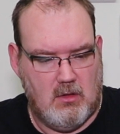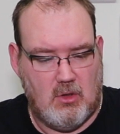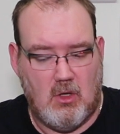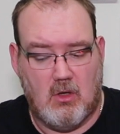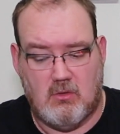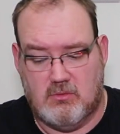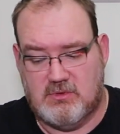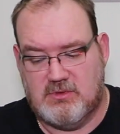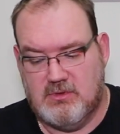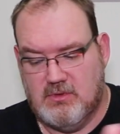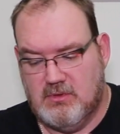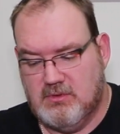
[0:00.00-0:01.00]

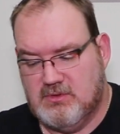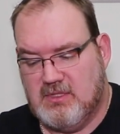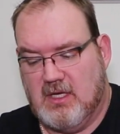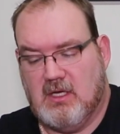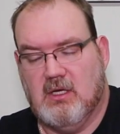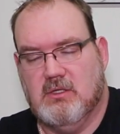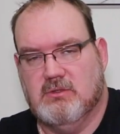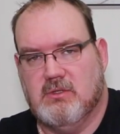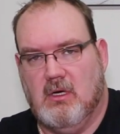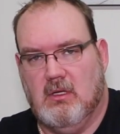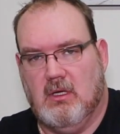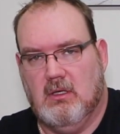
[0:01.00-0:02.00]
goggles, second
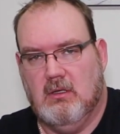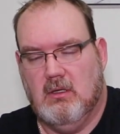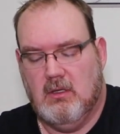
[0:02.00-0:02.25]
controller.